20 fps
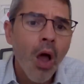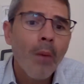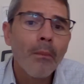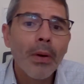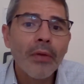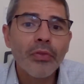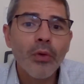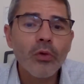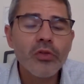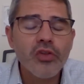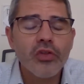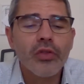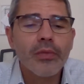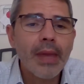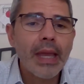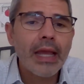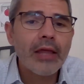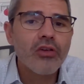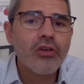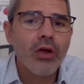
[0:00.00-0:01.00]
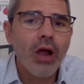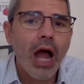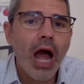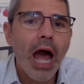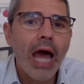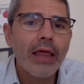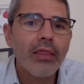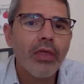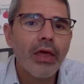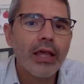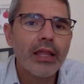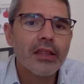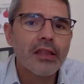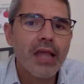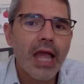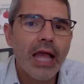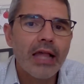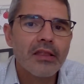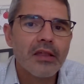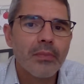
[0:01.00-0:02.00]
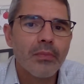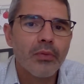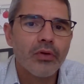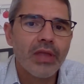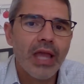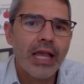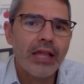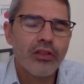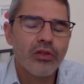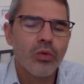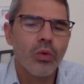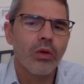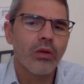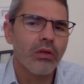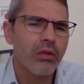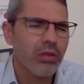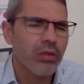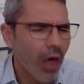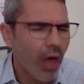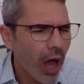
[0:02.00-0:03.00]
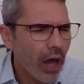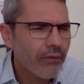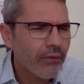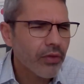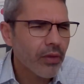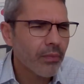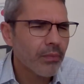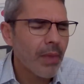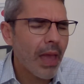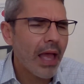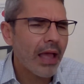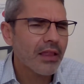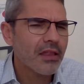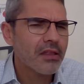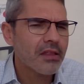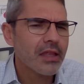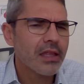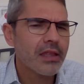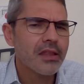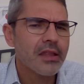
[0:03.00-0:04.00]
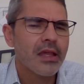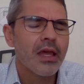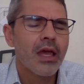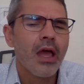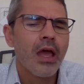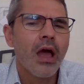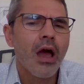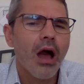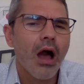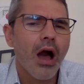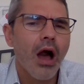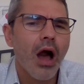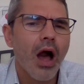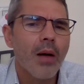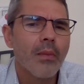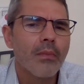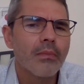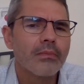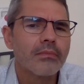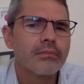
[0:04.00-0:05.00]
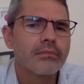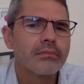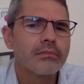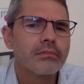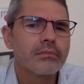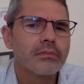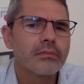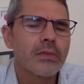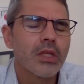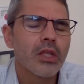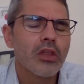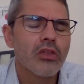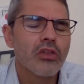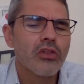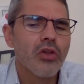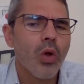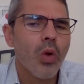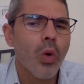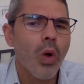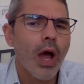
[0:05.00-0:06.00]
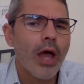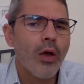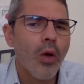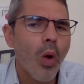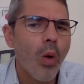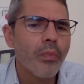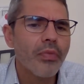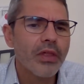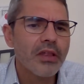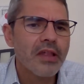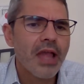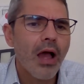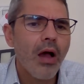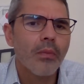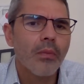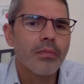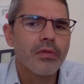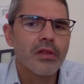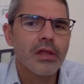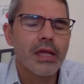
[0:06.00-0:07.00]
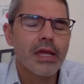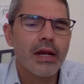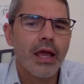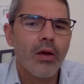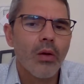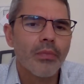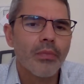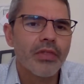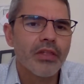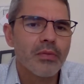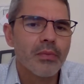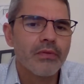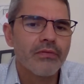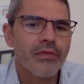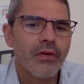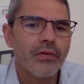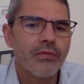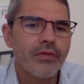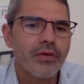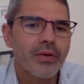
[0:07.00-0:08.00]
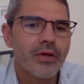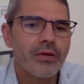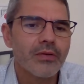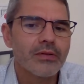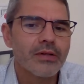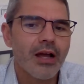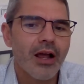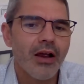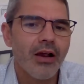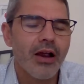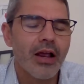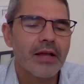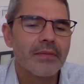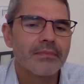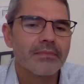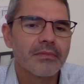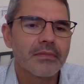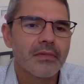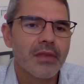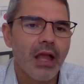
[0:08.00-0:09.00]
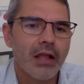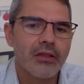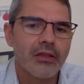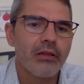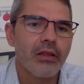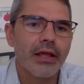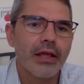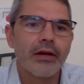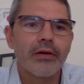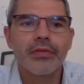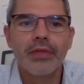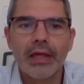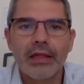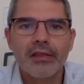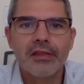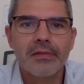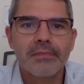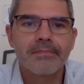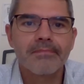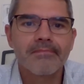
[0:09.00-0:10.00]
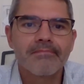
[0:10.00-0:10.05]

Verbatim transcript: But those are the major highlights as it pertains to a lot of the masses. Um, so I hope this helps and I hope this has been fun for you. All right. Talk to you later. Thanks.